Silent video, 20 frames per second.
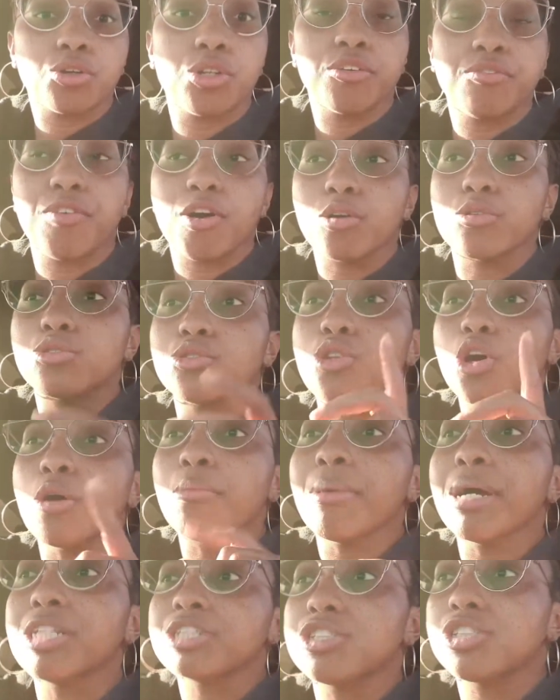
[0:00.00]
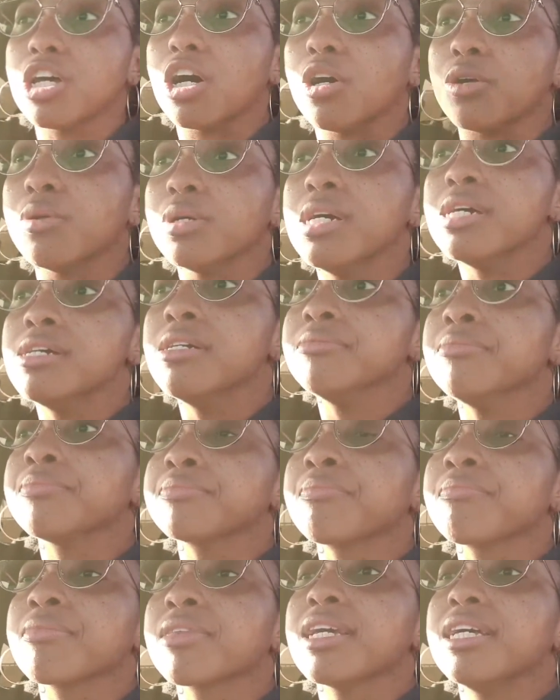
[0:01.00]
So much so
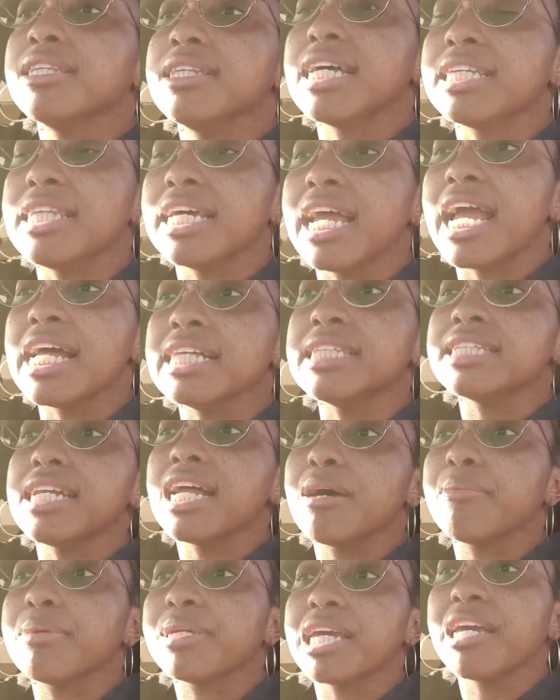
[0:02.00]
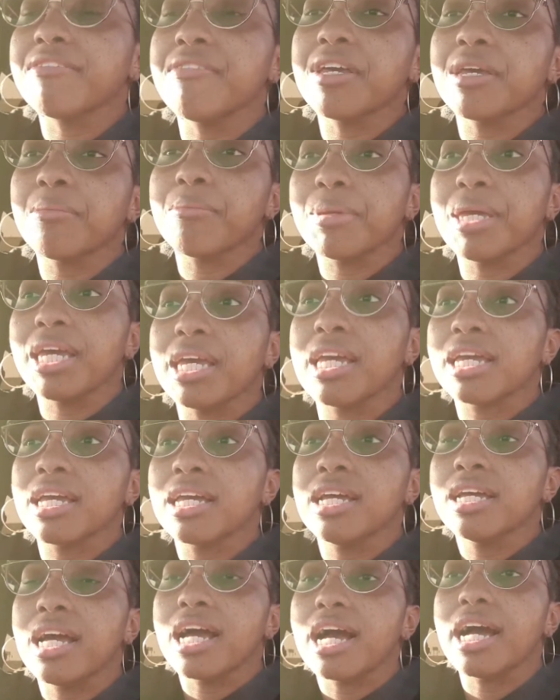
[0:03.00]
that they ended up giving me a
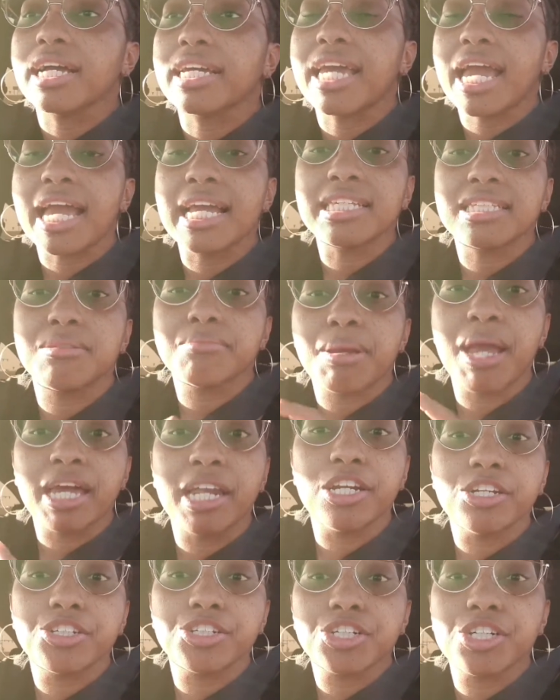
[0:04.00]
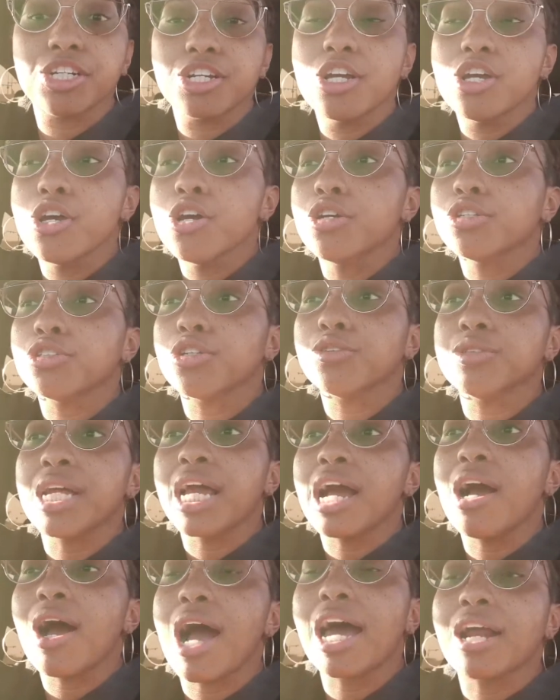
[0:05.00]
case manager. So now I don't
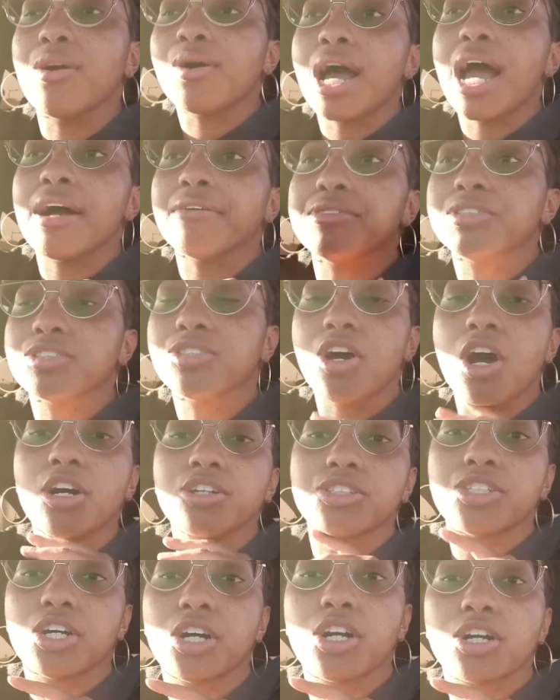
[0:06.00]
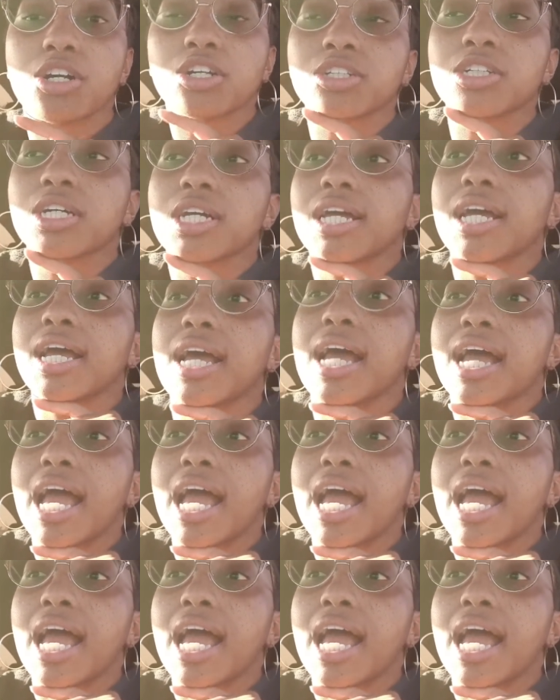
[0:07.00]
have to talk to her at all.